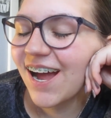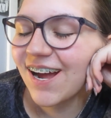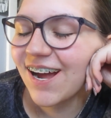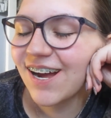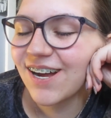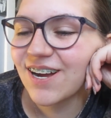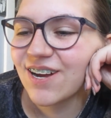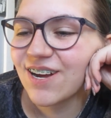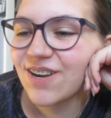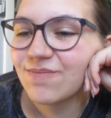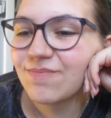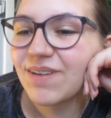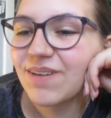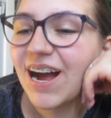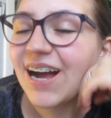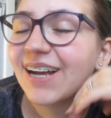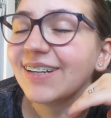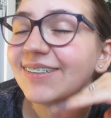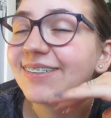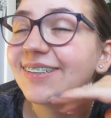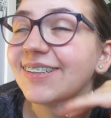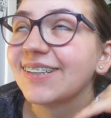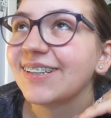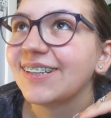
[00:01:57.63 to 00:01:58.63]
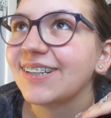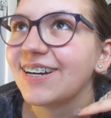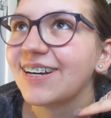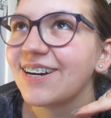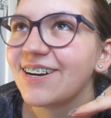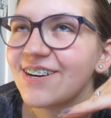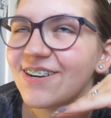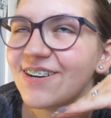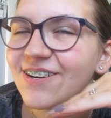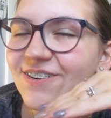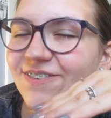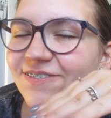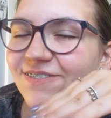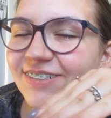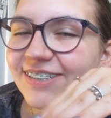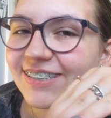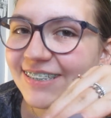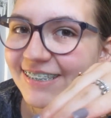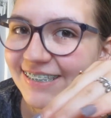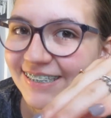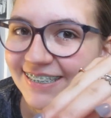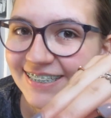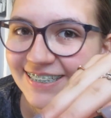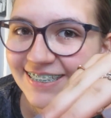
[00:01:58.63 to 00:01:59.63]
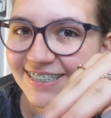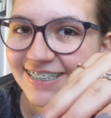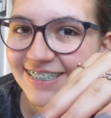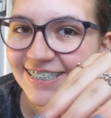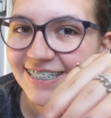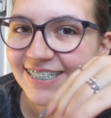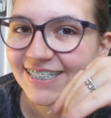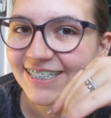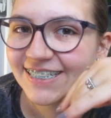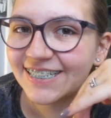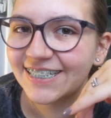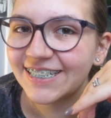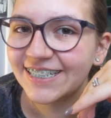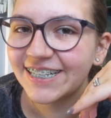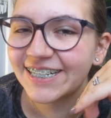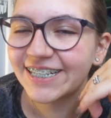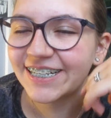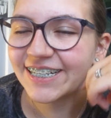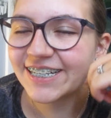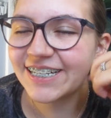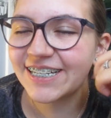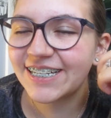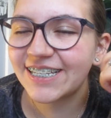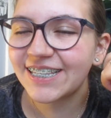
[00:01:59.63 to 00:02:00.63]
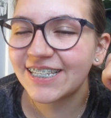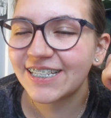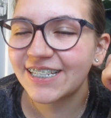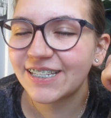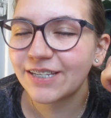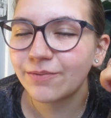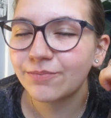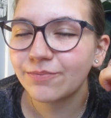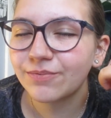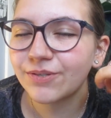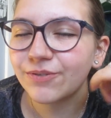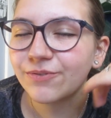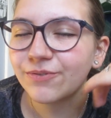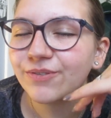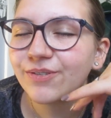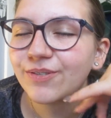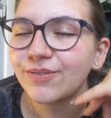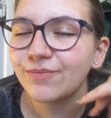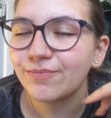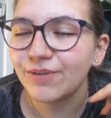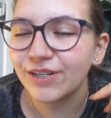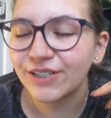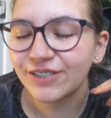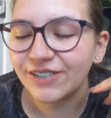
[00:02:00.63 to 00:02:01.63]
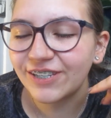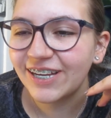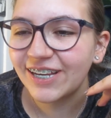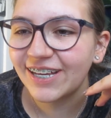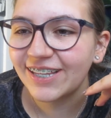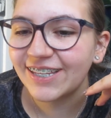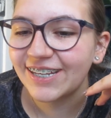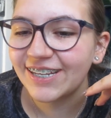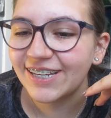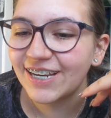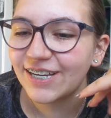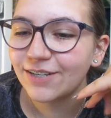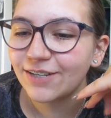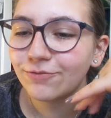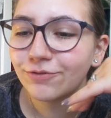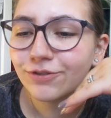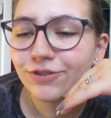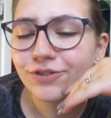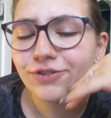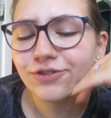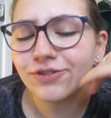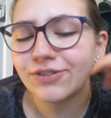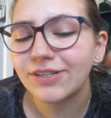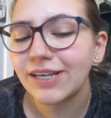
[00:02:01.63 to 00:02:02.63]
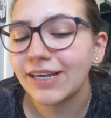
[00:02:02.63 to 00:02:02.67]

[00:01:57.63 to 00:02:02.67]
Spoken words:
I love Lindsay in this episode, especially at the end, which is